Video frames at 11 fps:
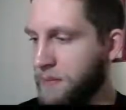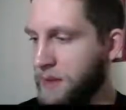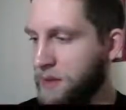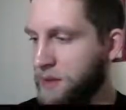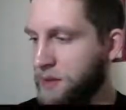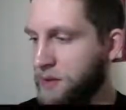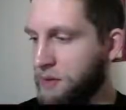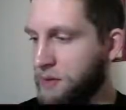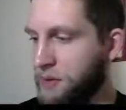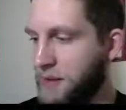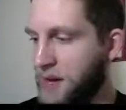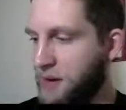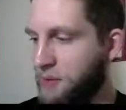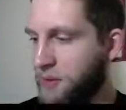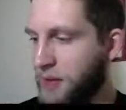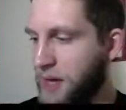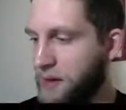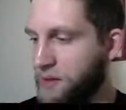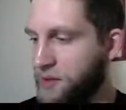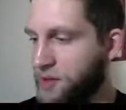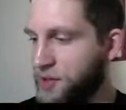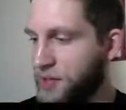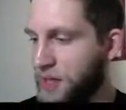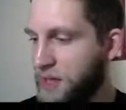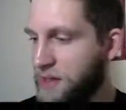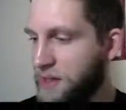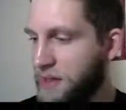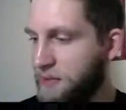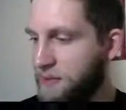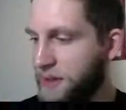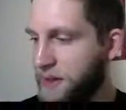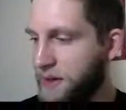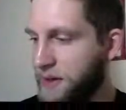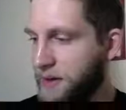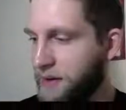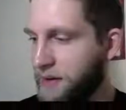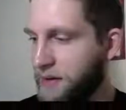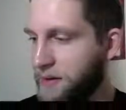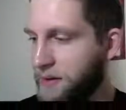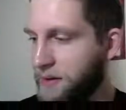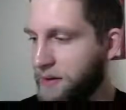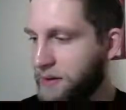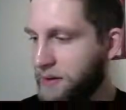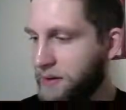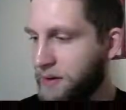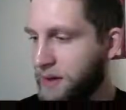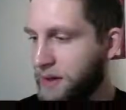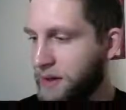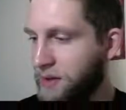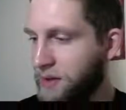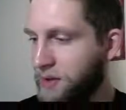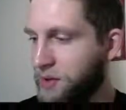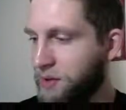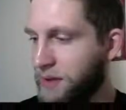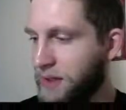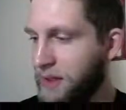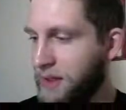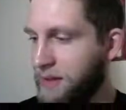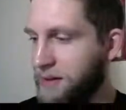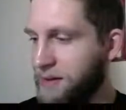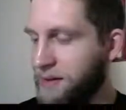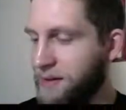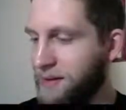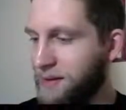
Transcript: So the battle royale is just up here. And look who it is.